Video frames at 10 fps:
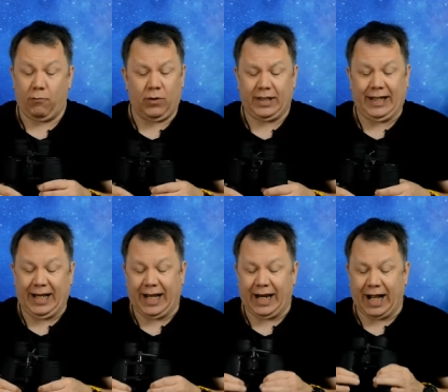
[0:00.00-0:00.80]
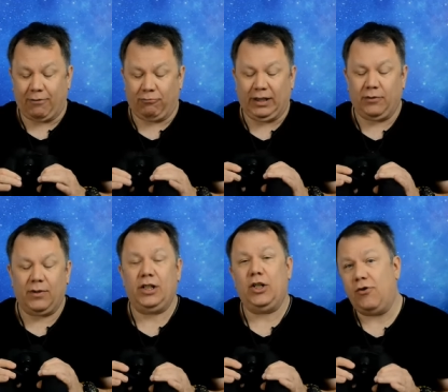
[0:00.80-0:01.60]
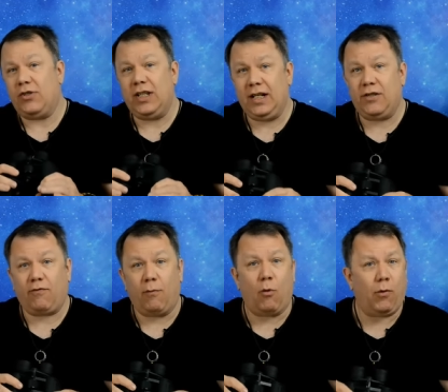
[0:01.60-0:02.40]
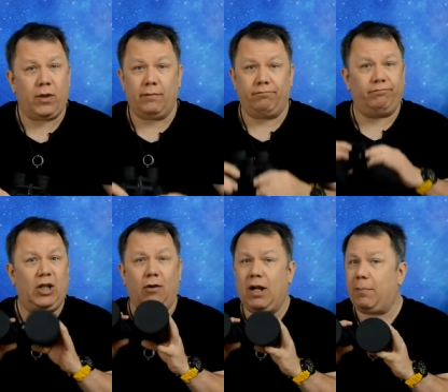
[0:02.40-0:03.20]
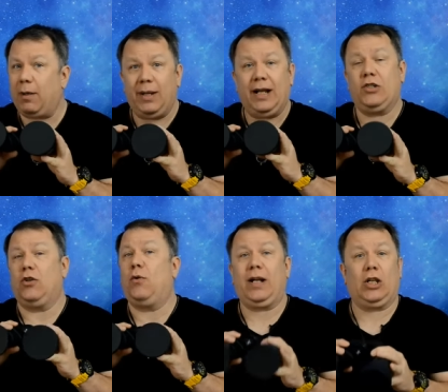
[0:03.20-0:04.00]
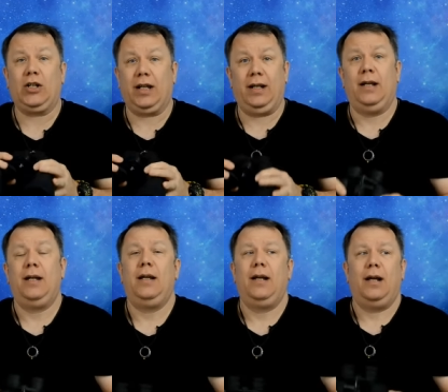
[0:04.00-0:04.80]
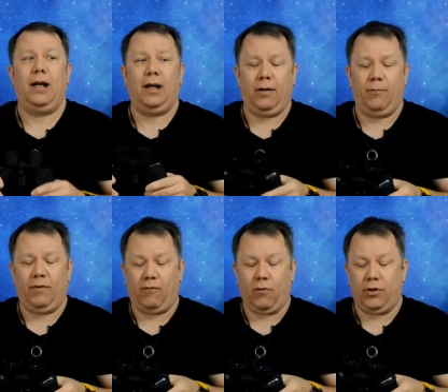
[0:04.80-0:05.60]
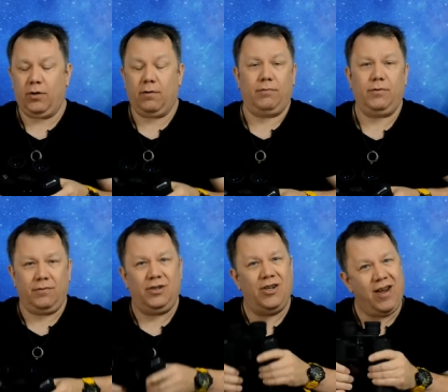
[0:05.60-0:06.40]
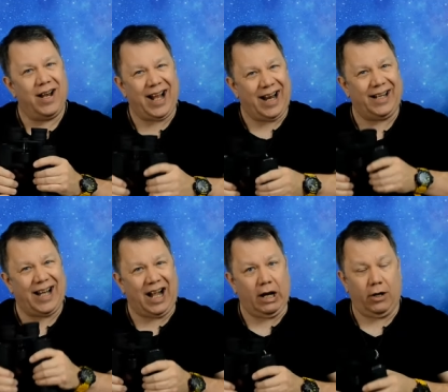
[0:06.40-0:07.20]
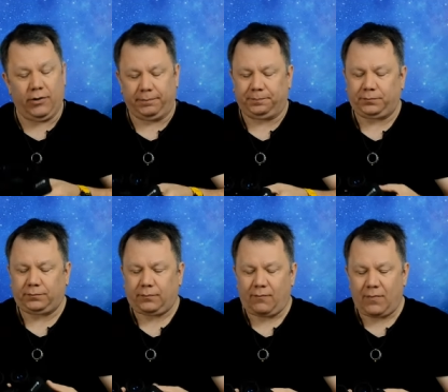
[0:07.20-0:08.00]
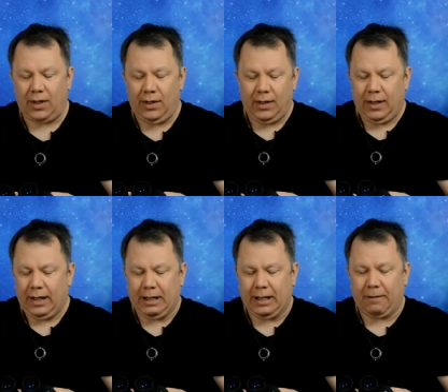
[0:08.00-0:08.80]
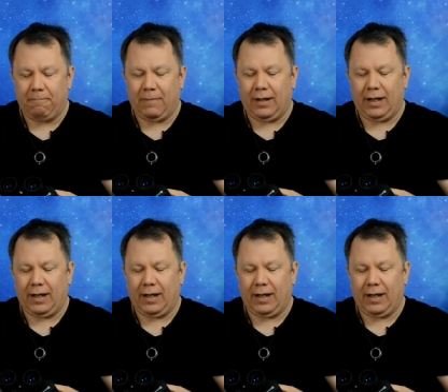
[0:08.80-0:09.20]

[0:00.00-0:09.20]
once again, I really wouldn't use these for more than you know a couple of minutes of quick looking uh, before you're you get kind of tired. Um,